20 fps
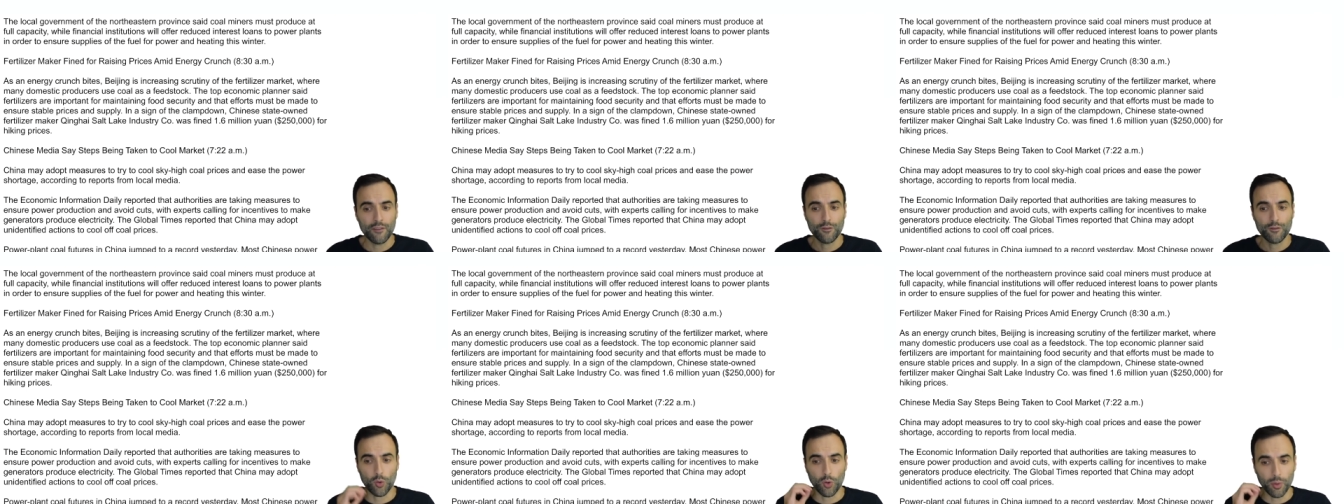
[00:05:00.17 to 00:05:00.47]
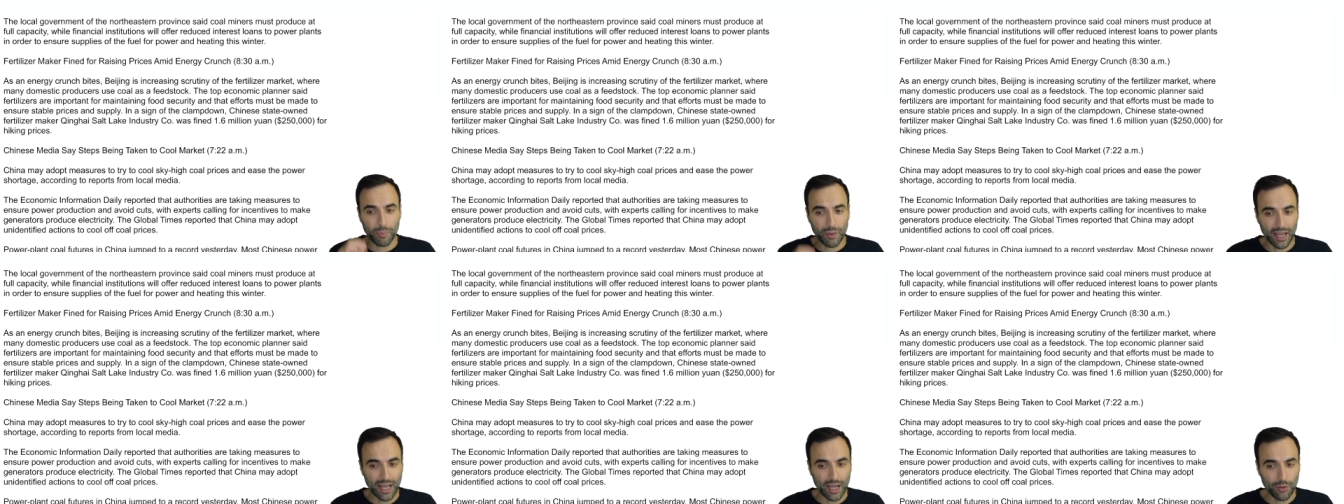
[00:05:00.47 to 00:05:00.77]

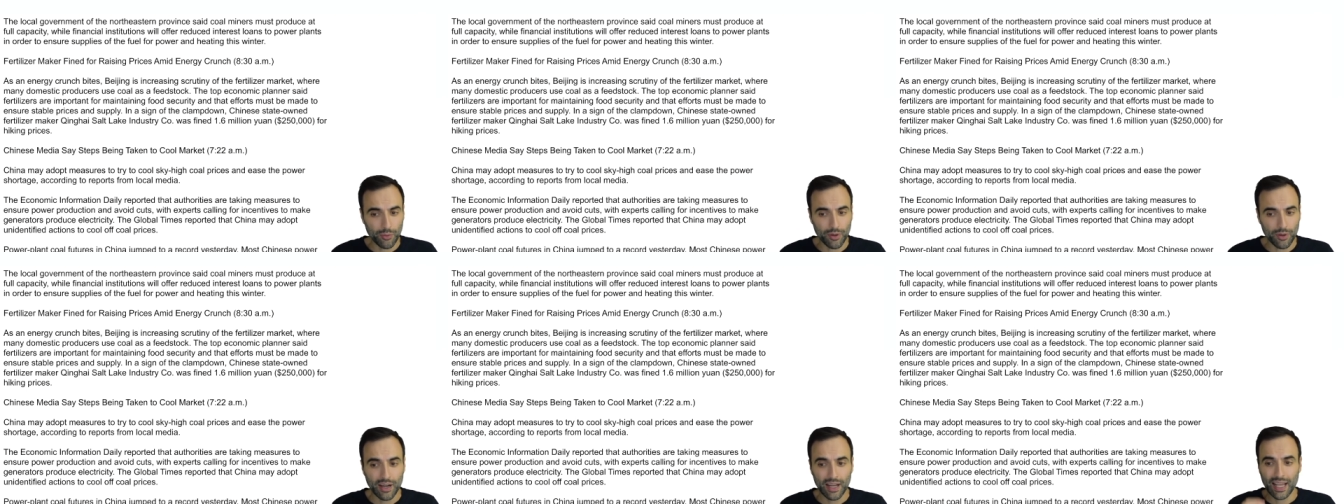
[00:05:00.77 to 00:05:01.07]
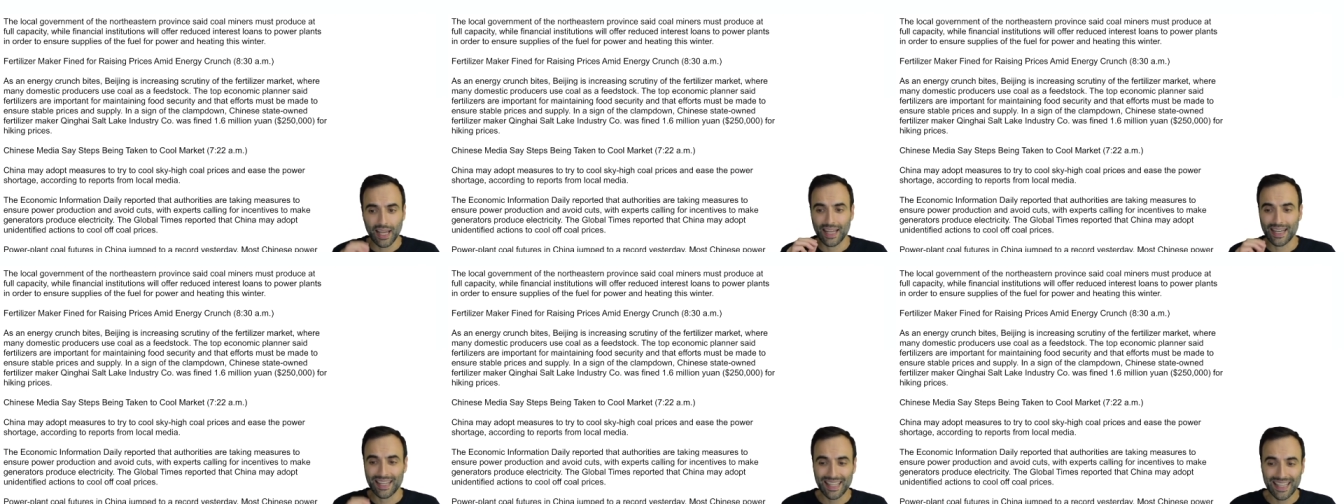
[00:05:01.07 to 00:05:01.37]
for power
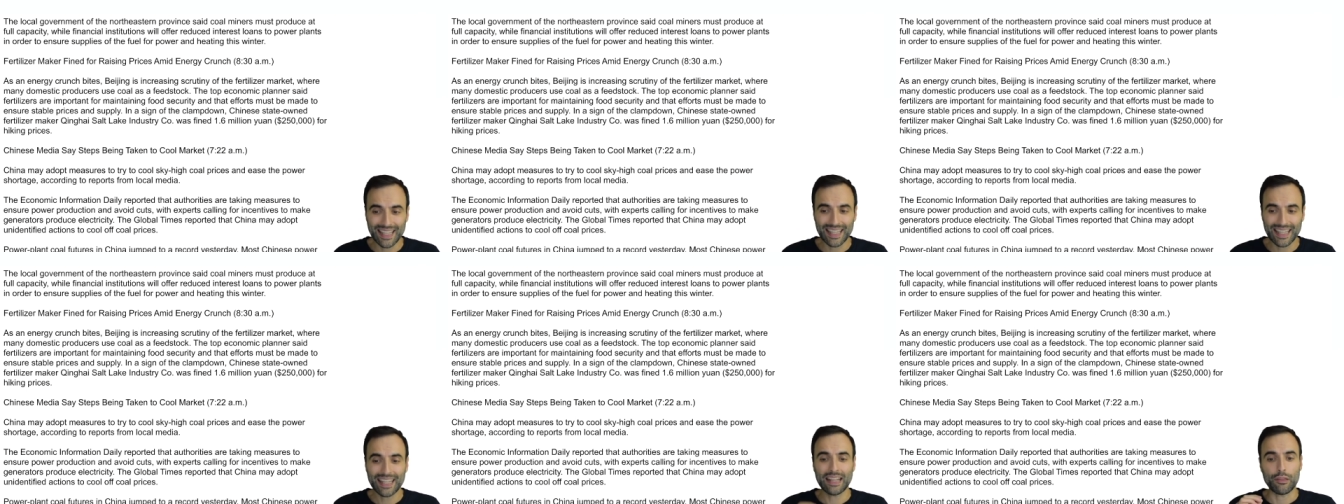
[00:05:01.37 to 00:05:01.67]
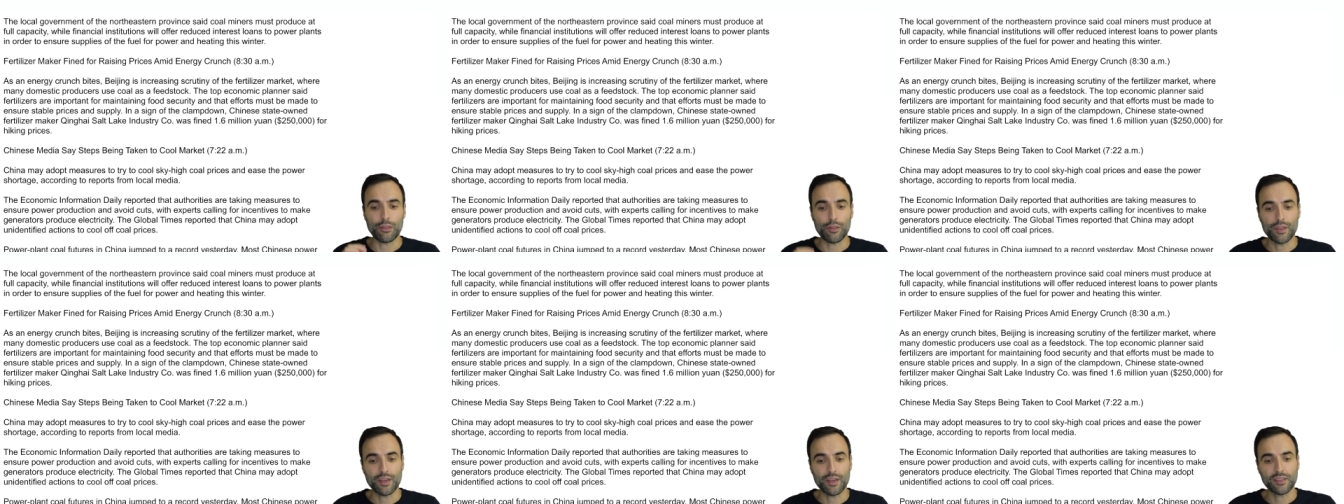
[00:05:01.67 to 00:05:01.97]
and
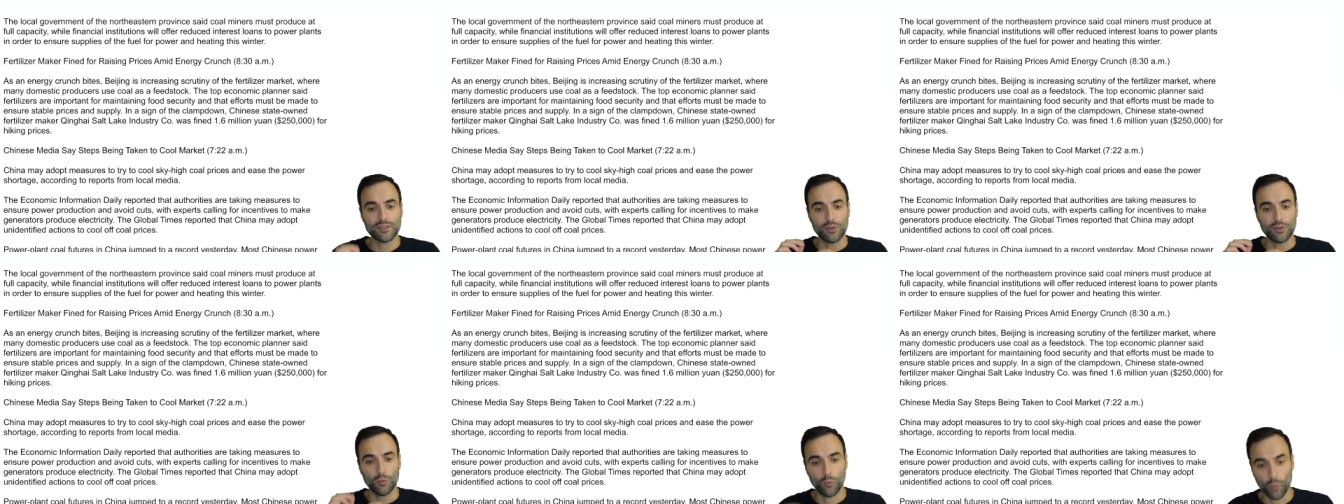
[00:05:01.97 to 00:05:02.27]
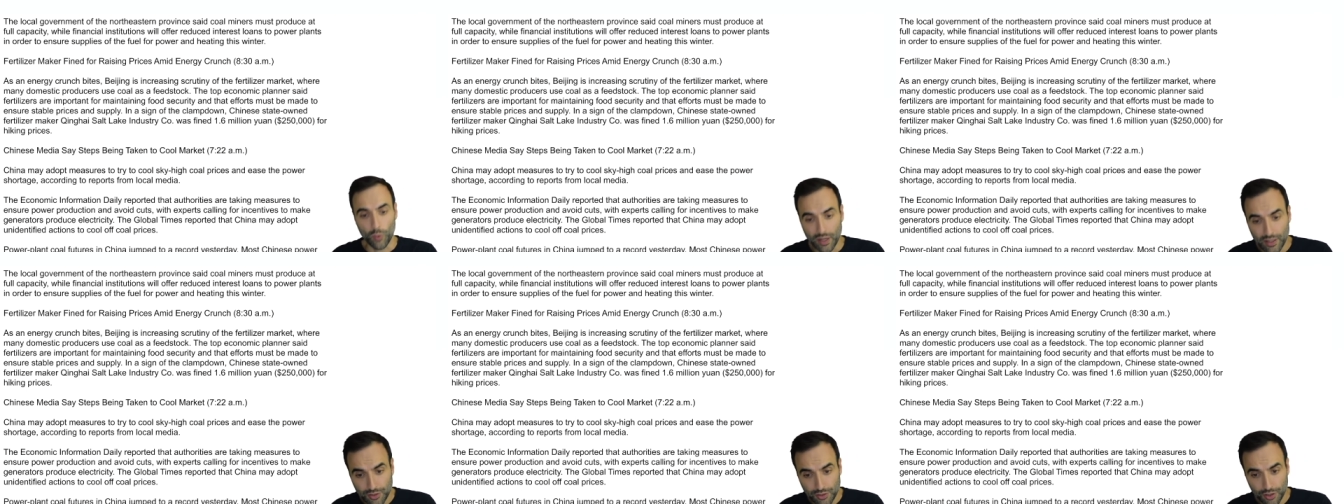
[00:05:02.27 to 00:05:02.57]
heating this
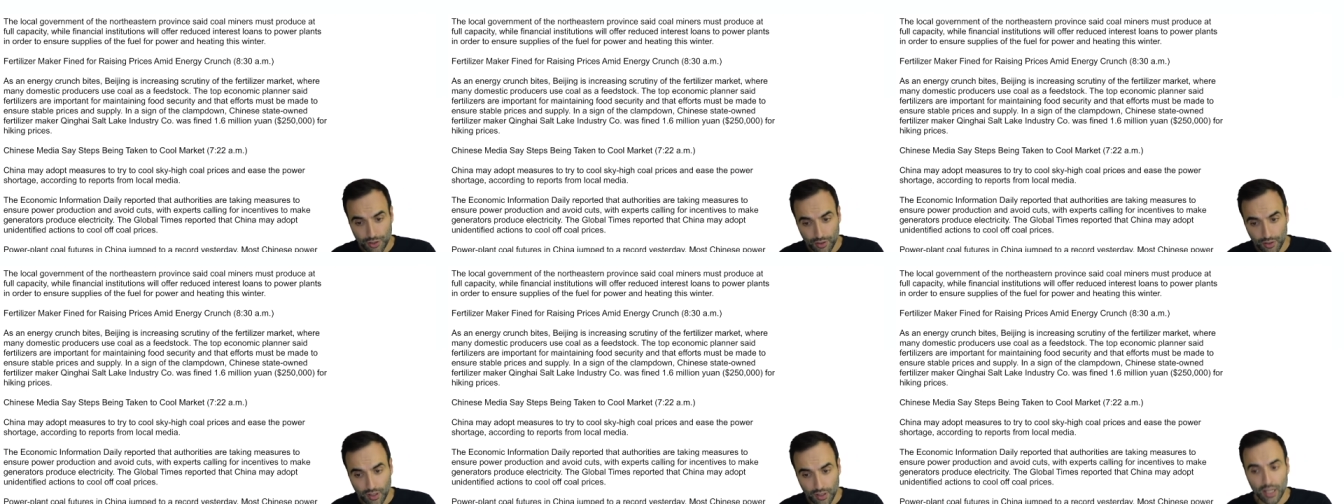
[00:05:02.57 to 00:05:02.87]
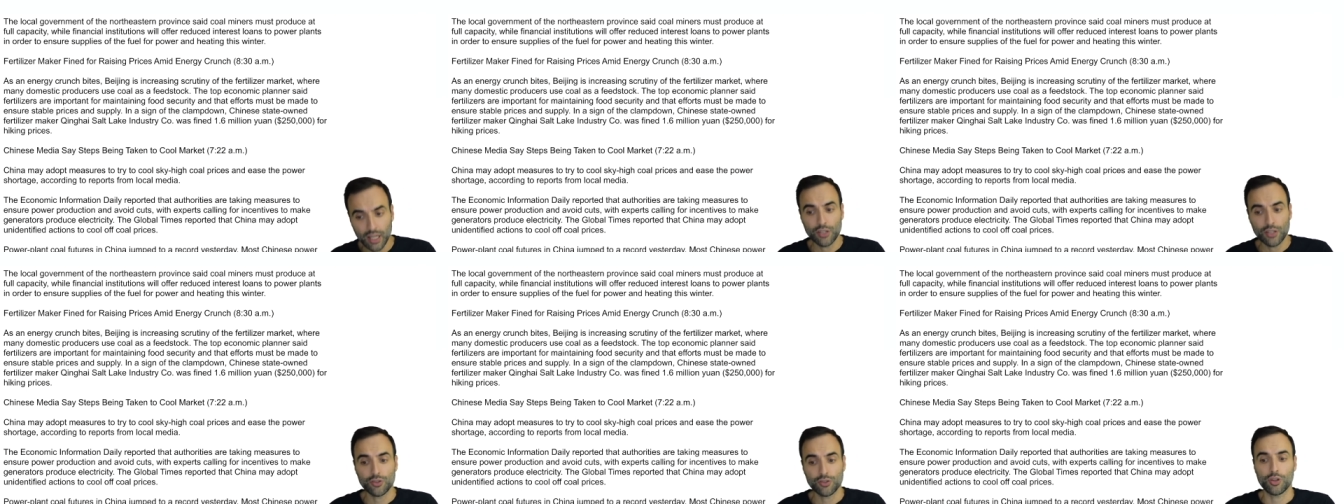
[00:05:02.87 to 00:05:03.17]
winter.
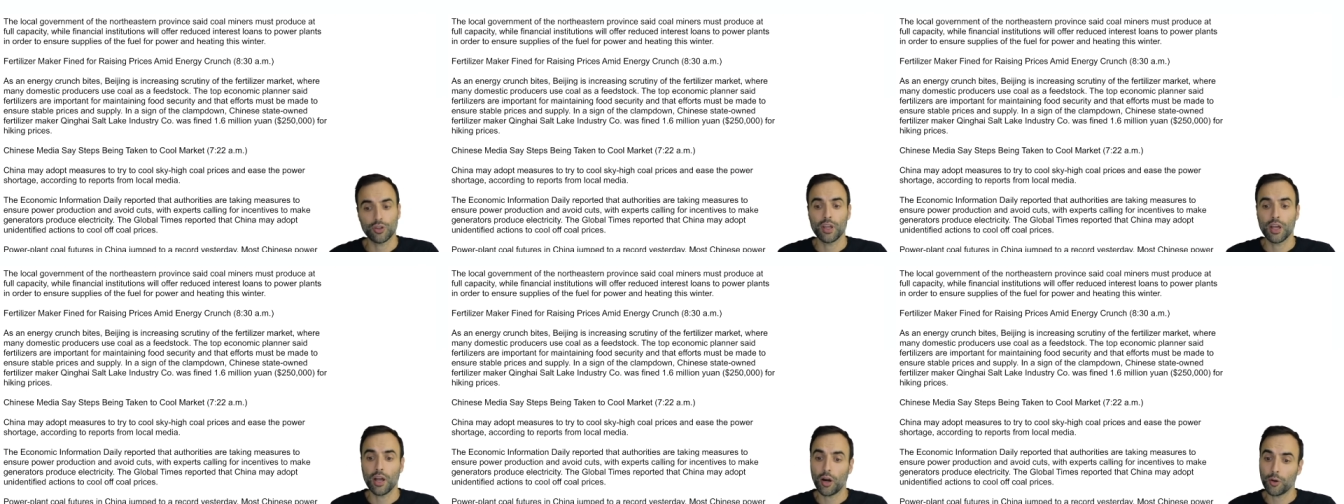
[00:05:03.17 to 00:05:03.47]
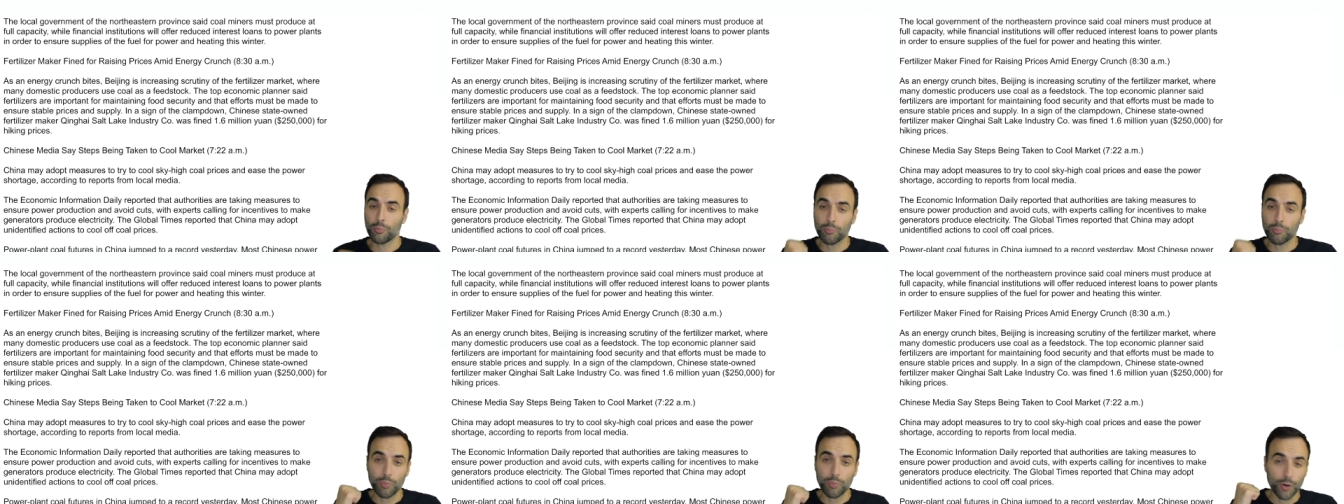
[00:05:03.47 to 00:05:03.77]
So they are